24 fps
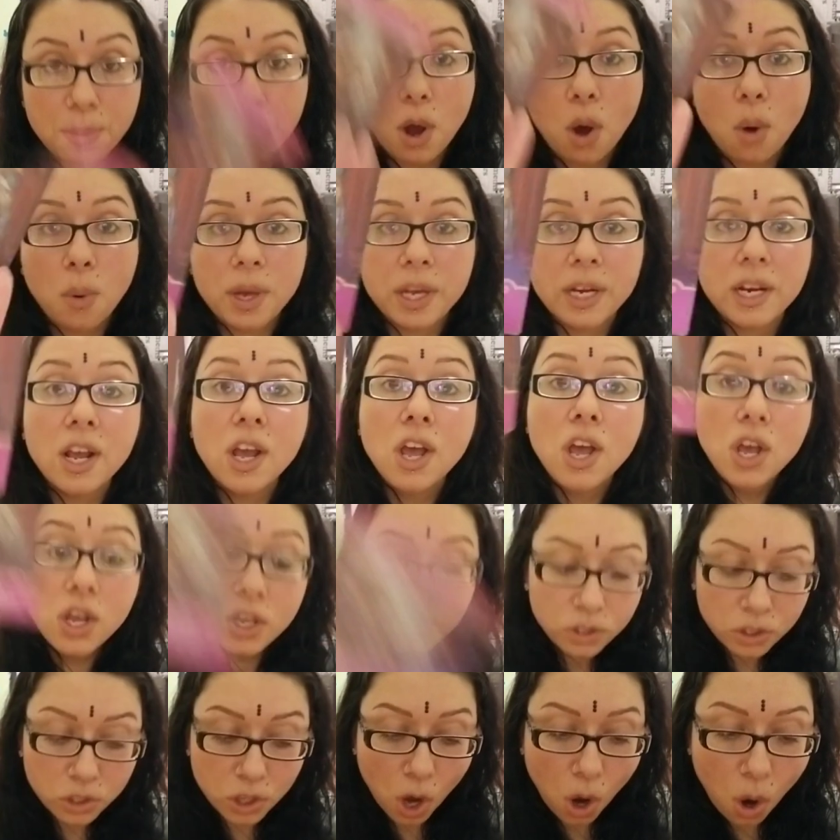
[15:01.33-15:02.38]
going.
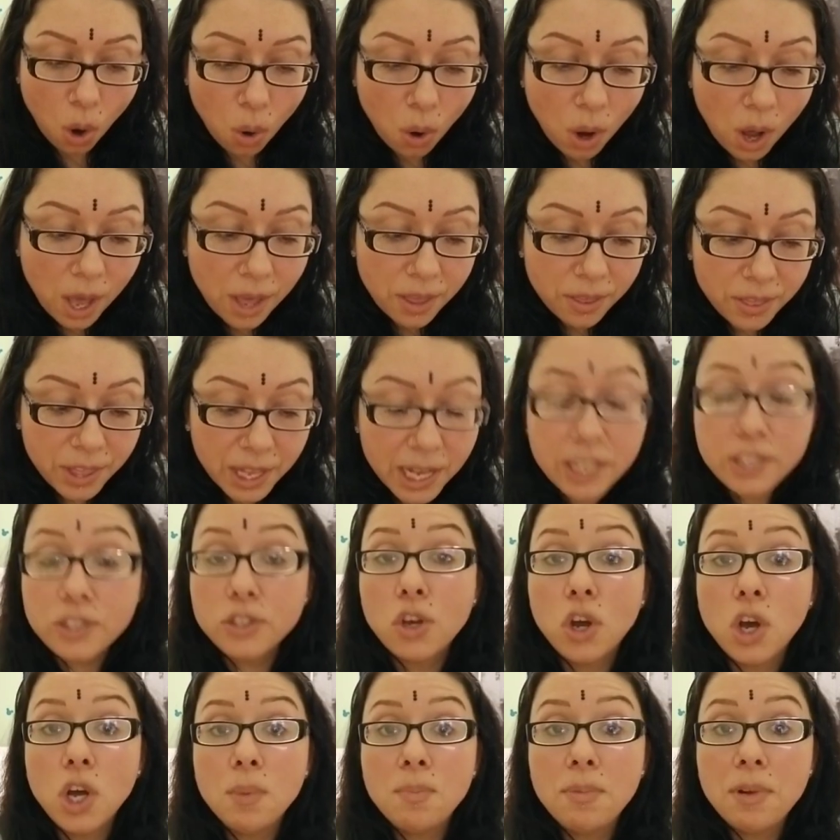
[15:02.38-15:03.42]
So this
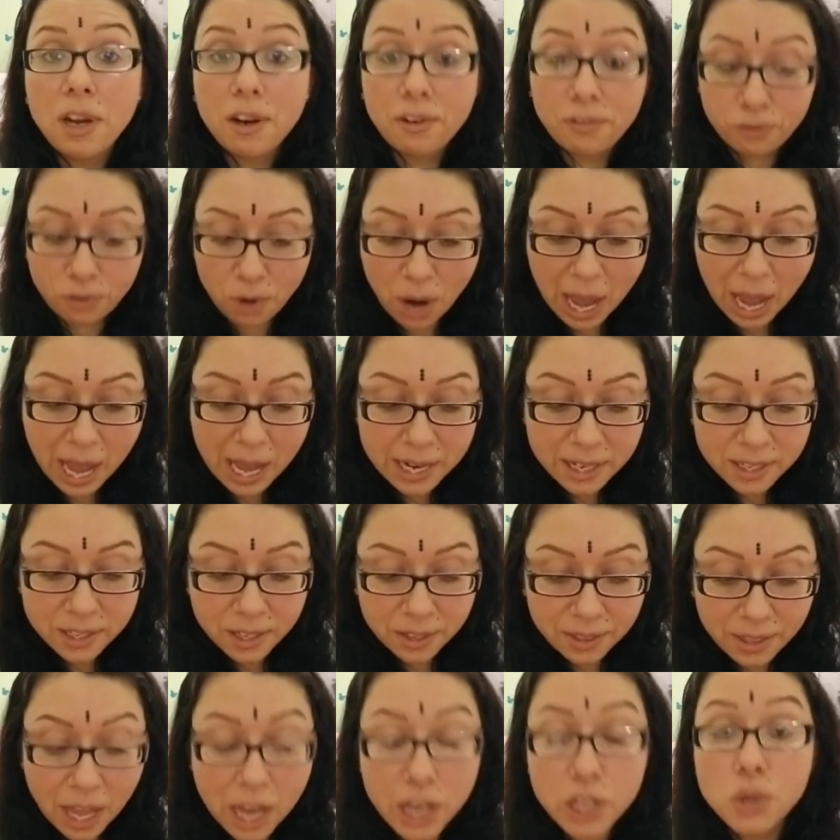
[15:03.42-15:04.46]
could be a friend
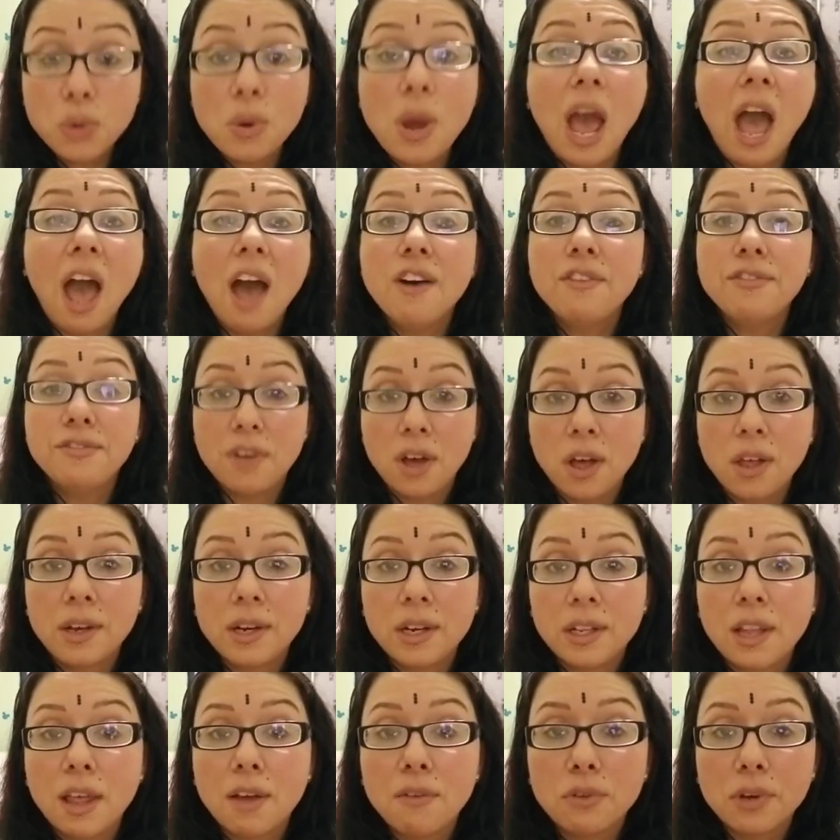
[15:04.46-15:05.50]
that you have fallen
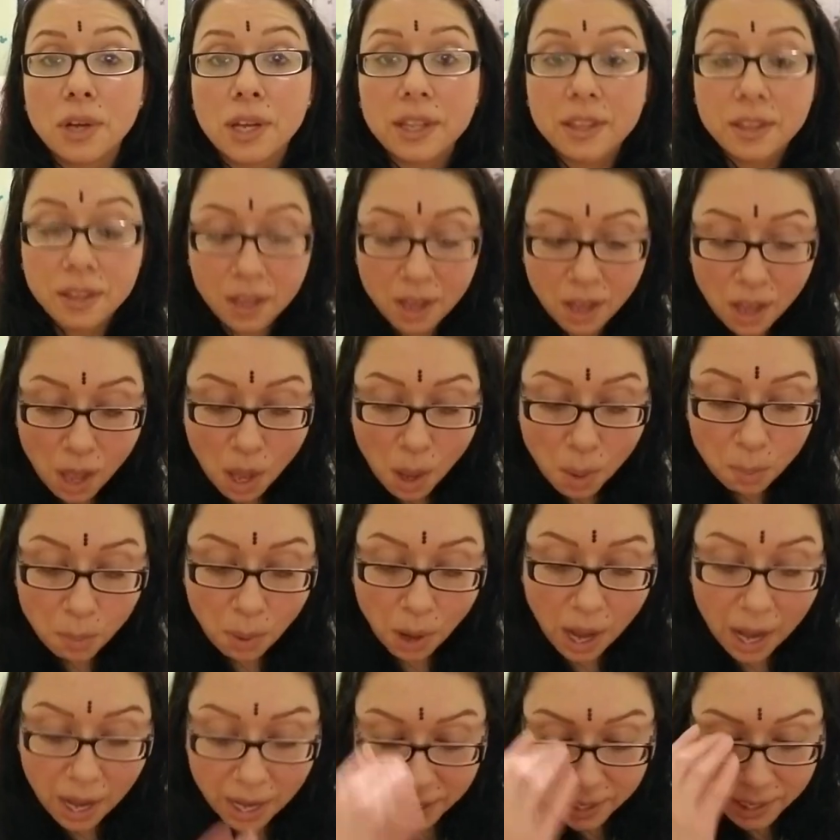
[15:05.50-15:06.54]
in love with,
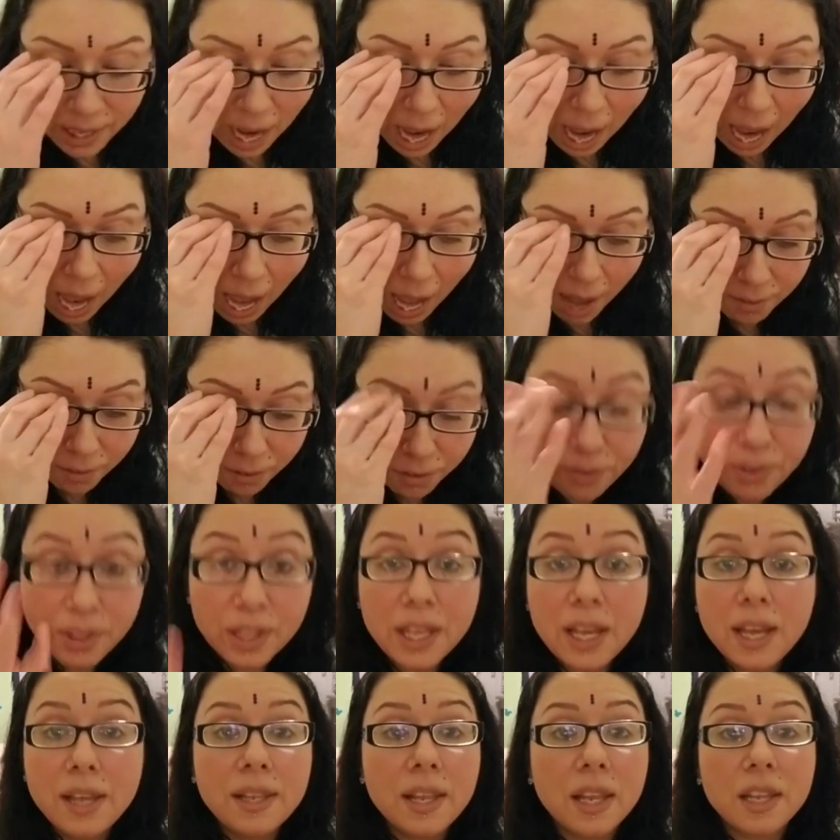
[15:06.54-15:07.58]
but I have a
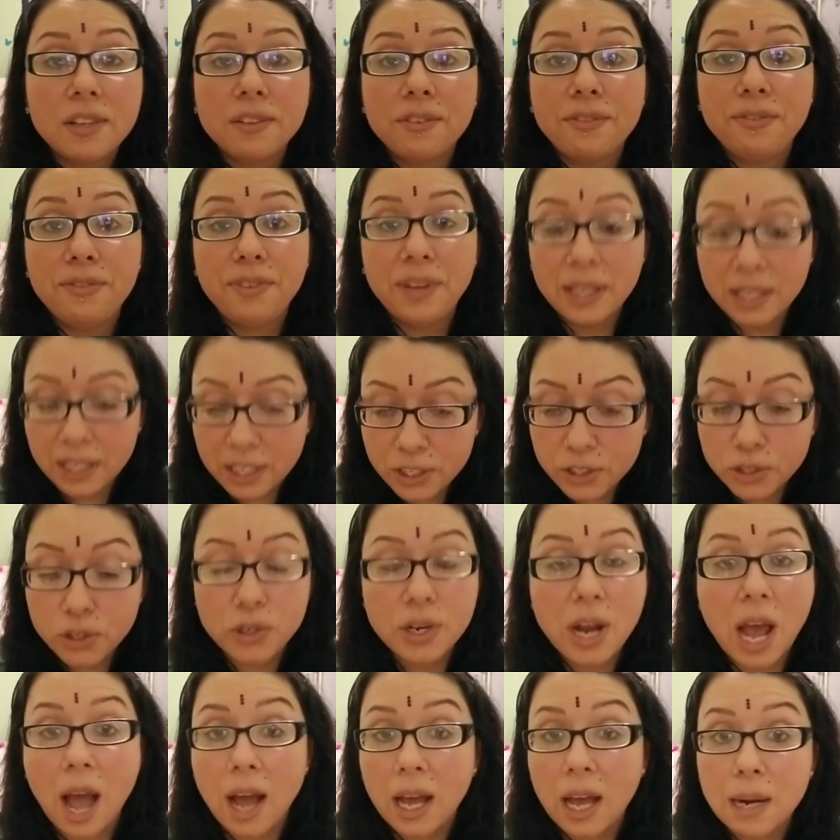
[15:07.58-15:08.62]
feeling that the feelings are
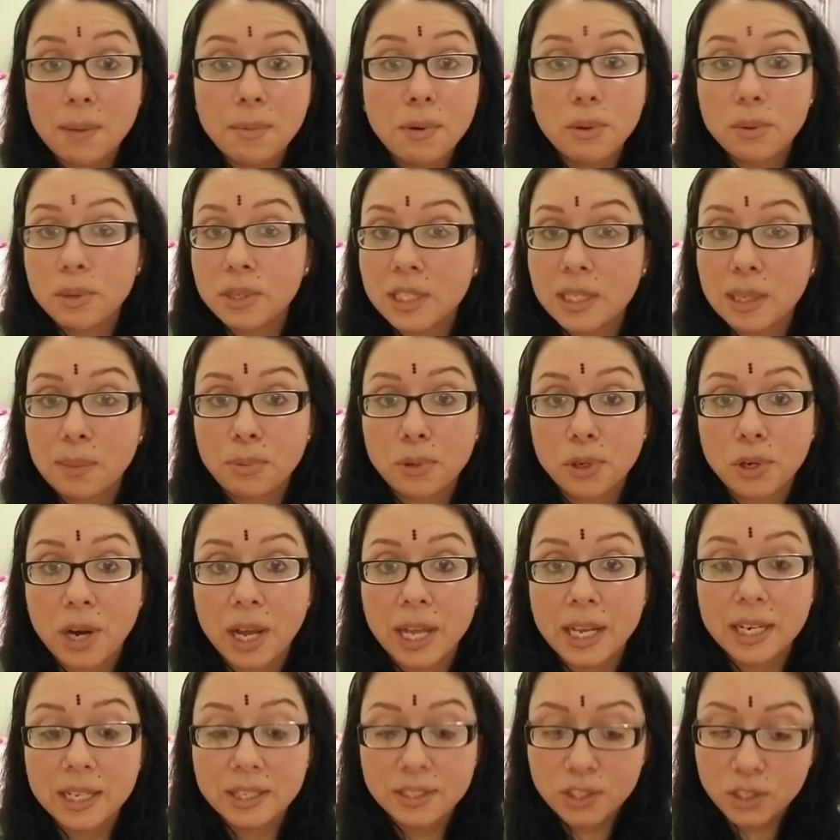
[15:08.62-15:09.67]
not going to be
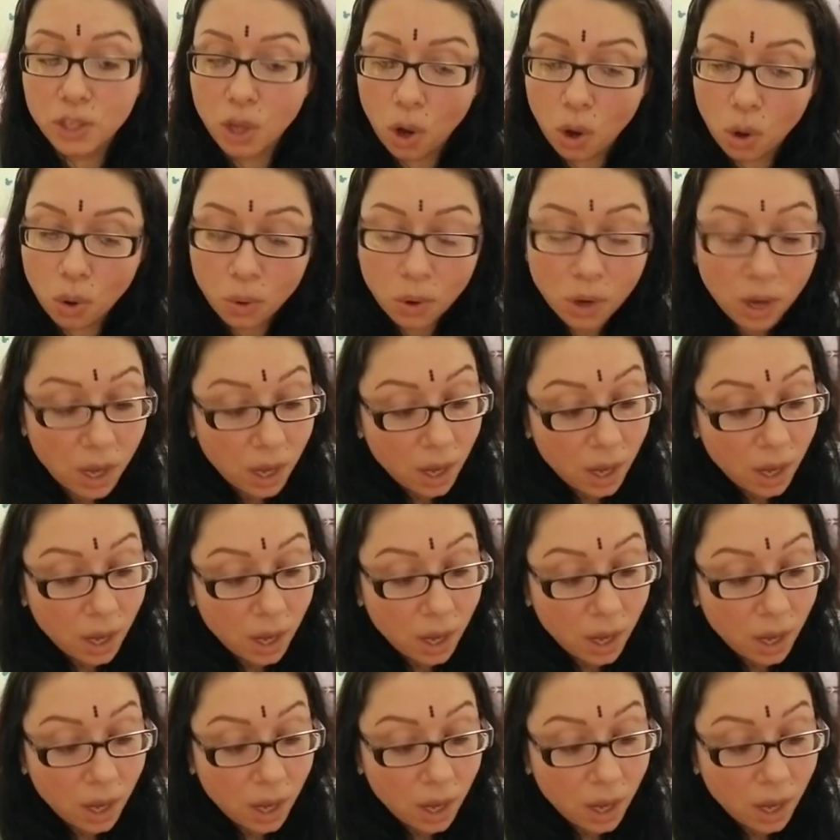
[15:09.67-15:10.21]
reciprocated. So,